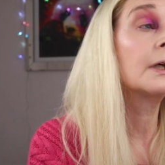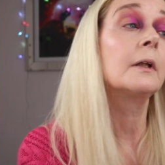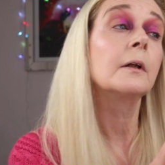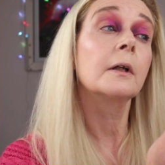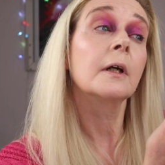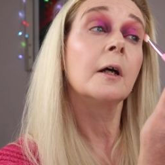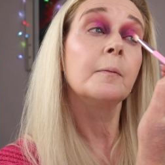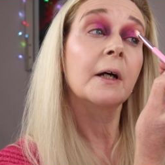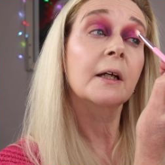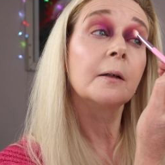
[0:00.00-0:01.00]
And I'm going to go
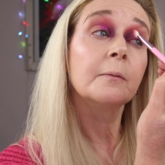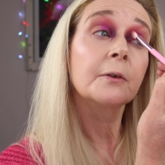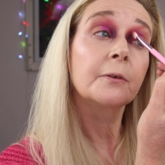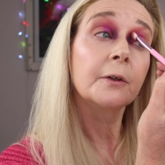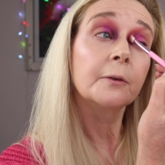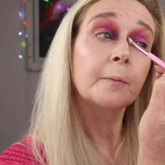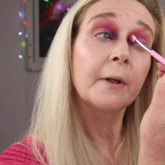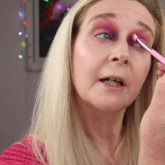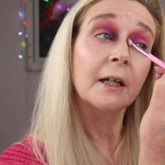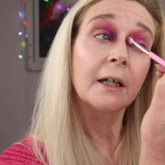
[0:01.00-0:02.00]
back in with Royal
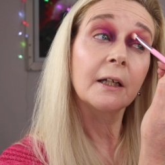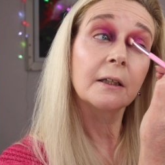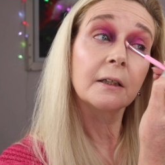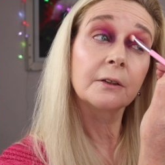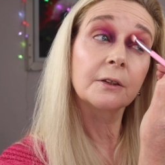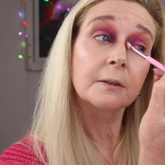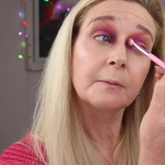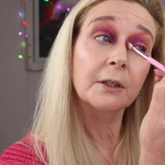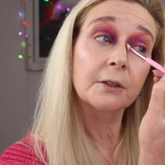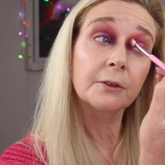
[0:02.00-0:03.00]
Pain and just
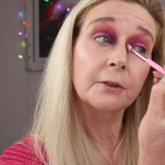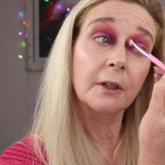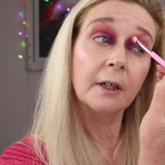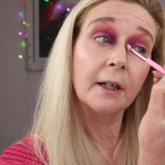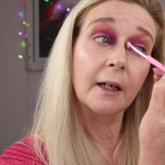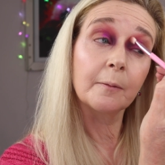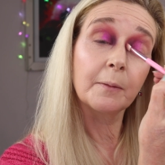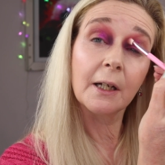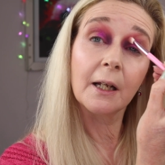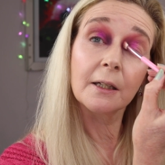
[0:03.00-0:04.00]
make sure I get a
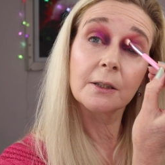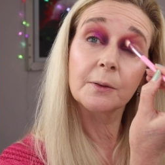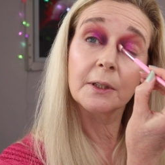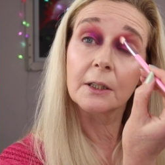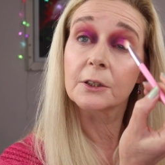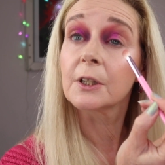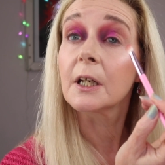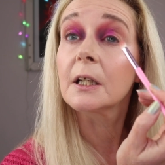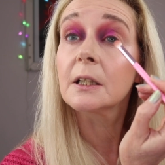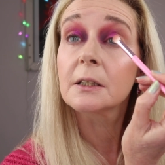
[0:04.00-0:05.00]
blend with that
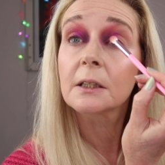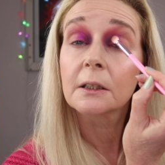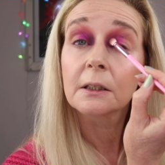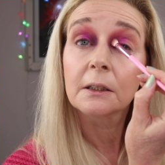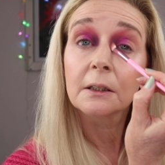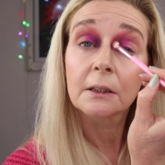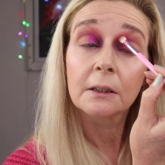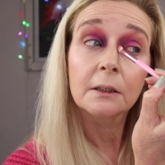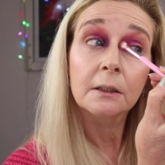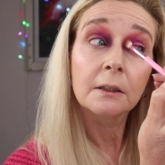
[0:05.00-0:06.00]
shade.
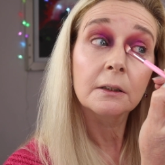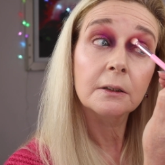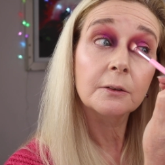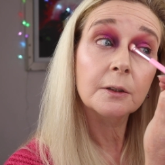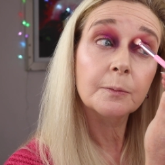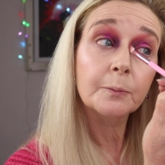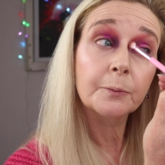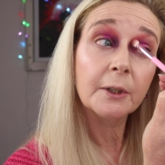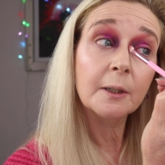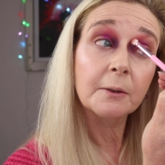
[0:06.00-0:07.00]
So I'm just
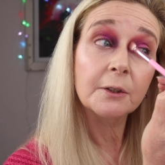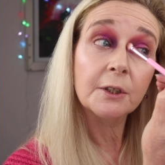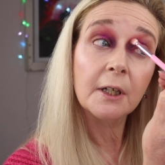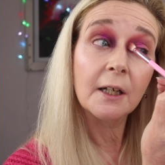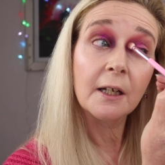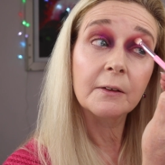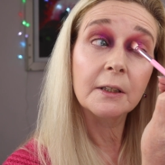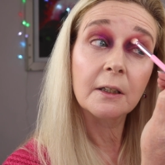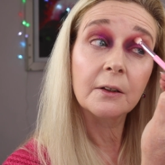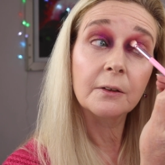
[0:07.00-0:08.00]
pretty much
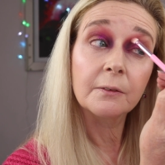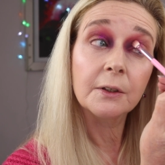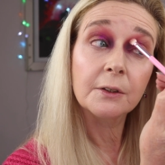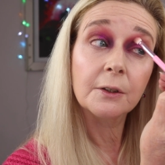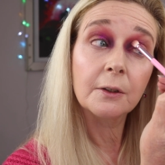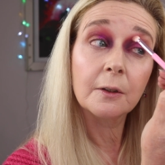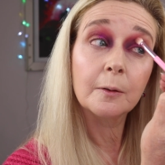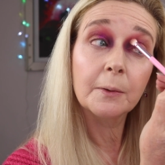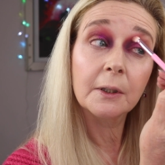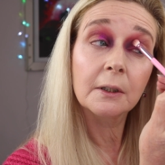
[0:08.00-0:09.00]
layering that over the top.